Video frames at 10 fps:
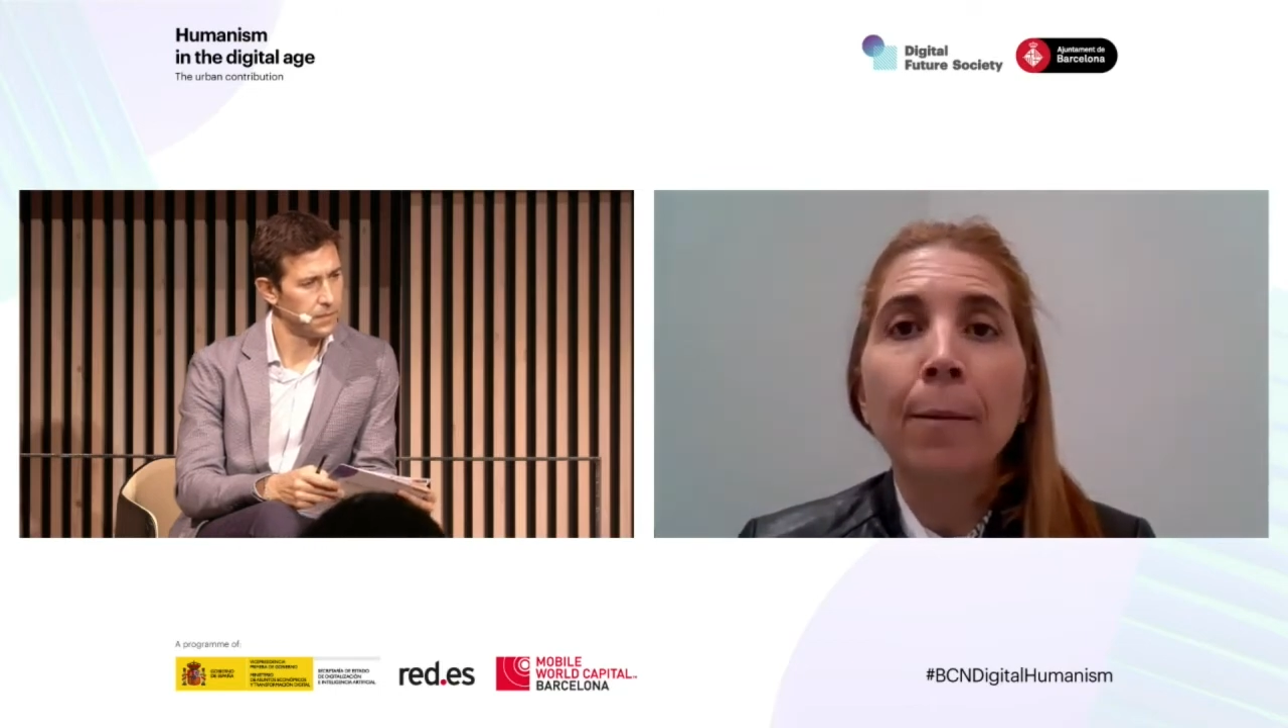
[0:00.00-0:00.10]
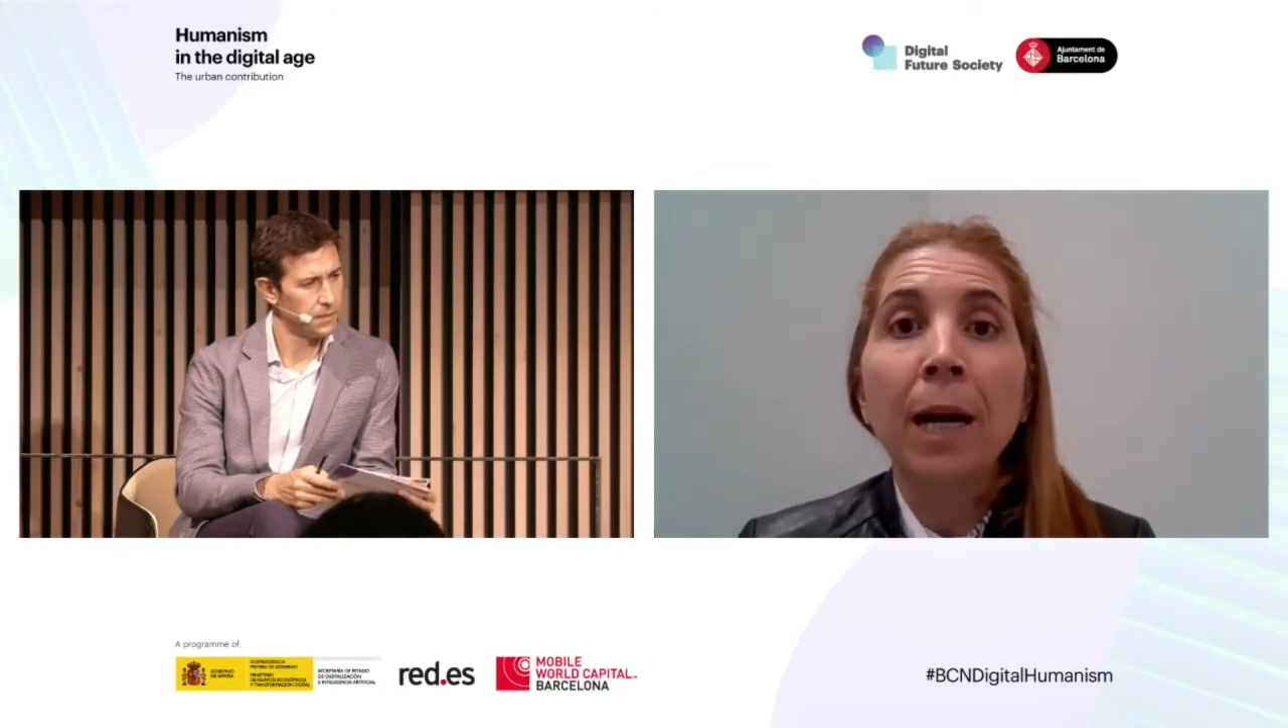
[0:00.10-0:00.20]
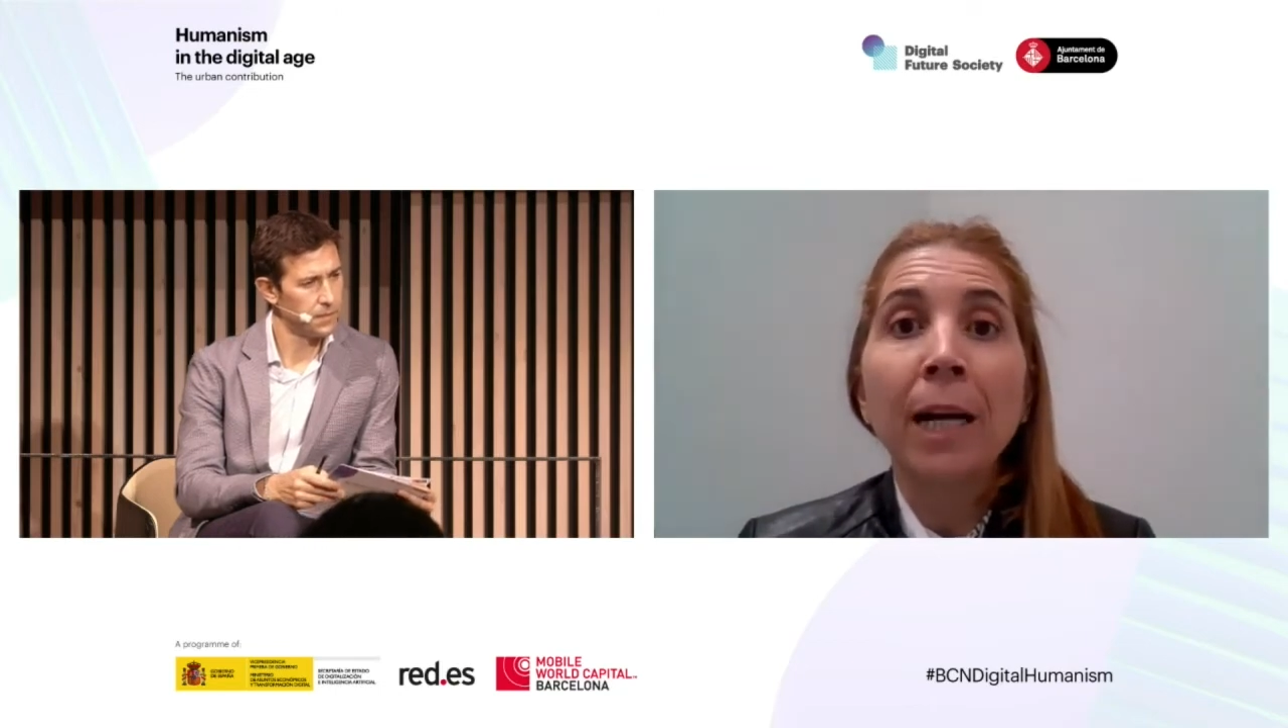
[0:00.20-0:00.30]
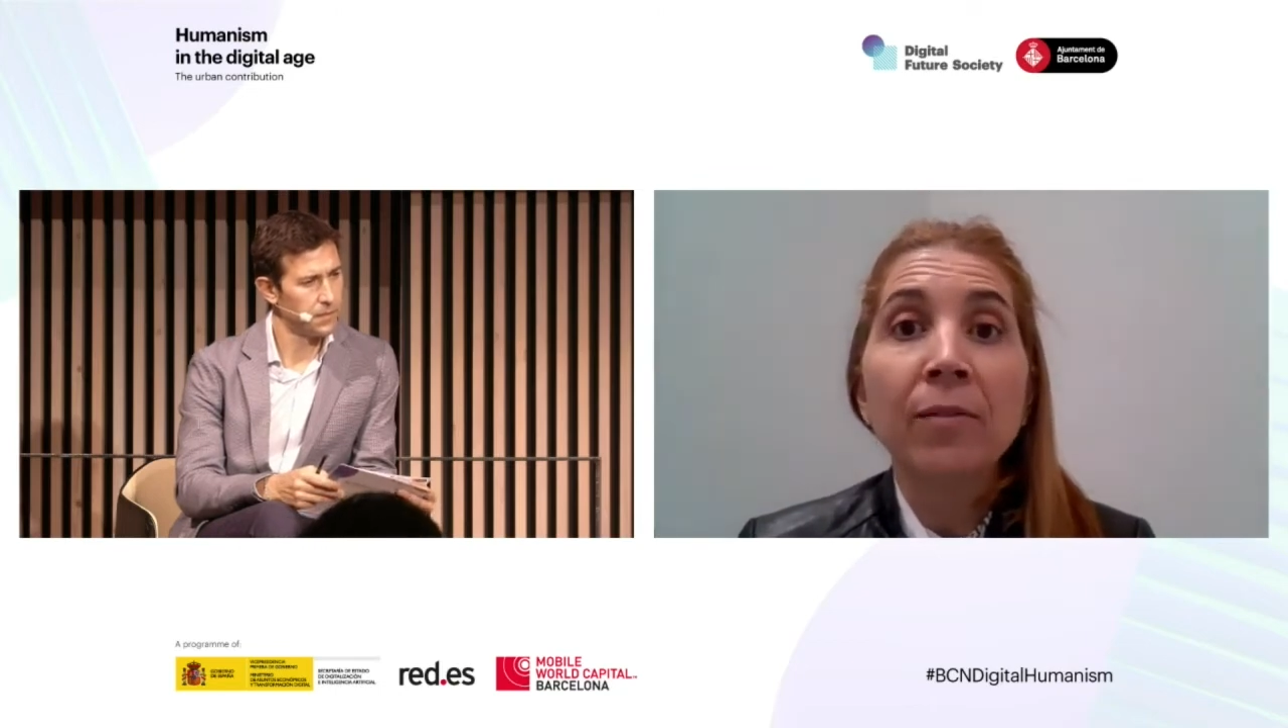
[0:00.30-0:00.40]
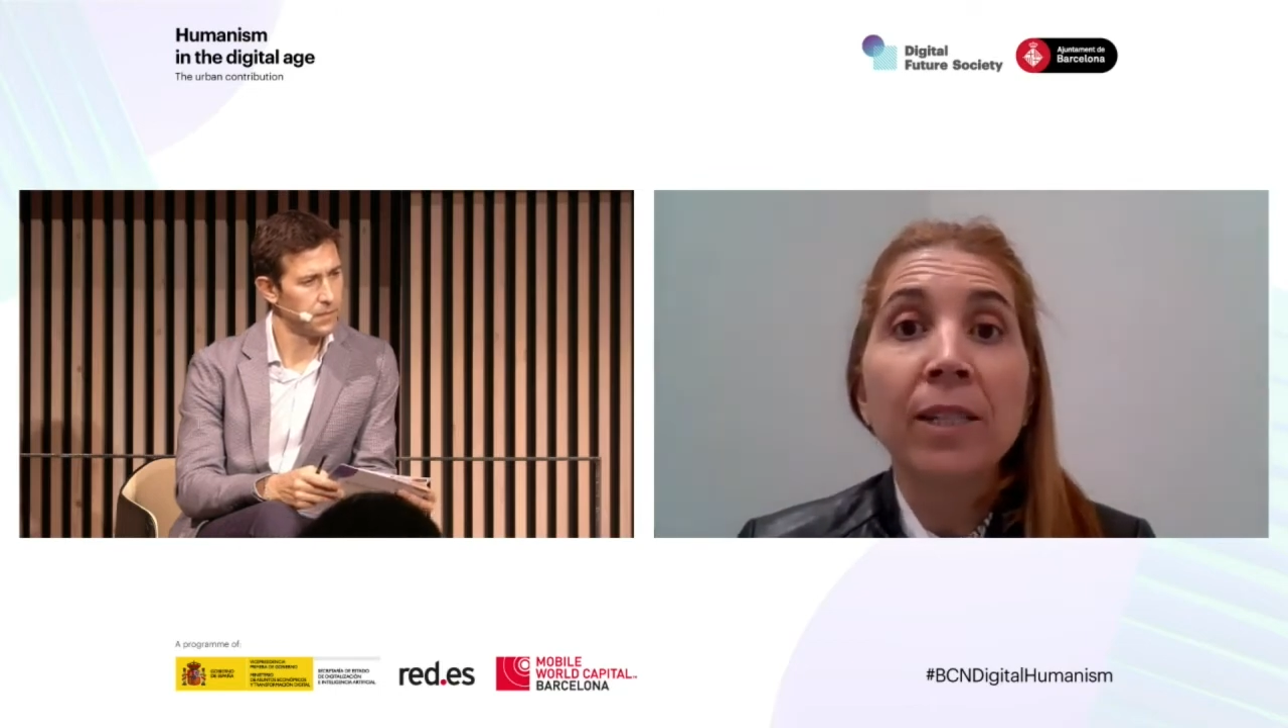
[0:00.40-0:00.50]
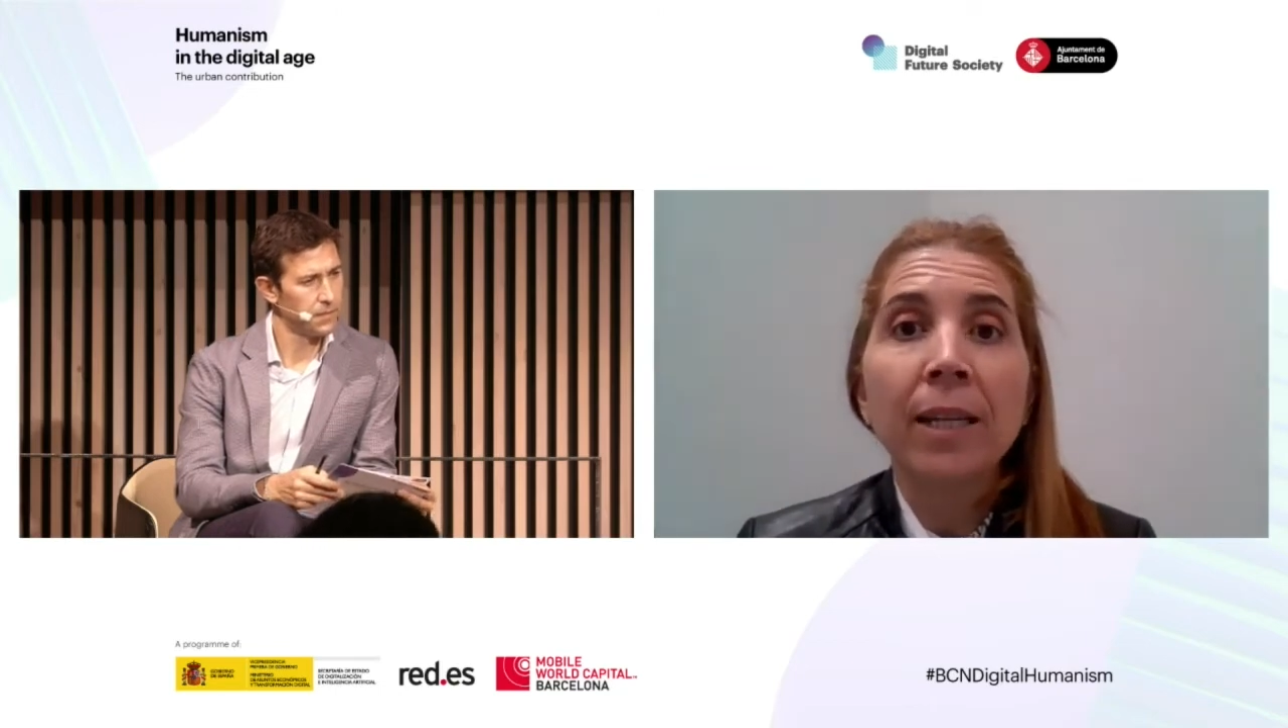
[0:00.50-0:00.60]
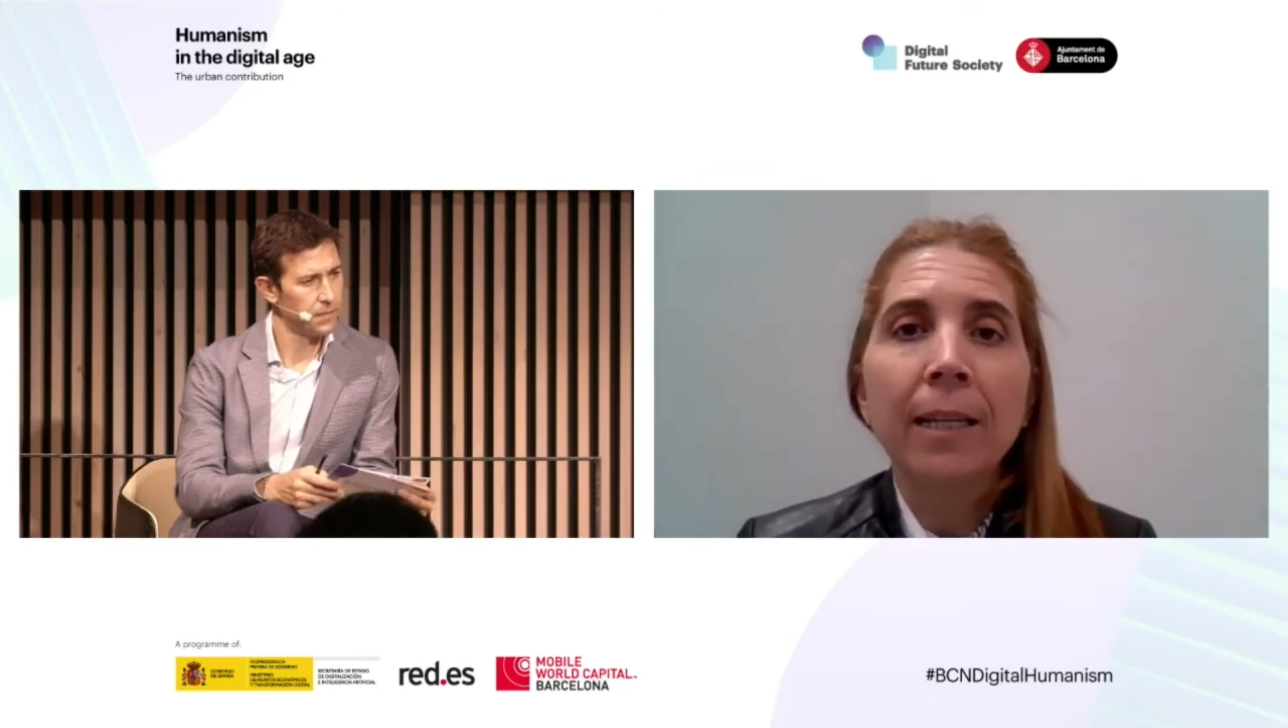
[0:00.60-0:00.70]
artificial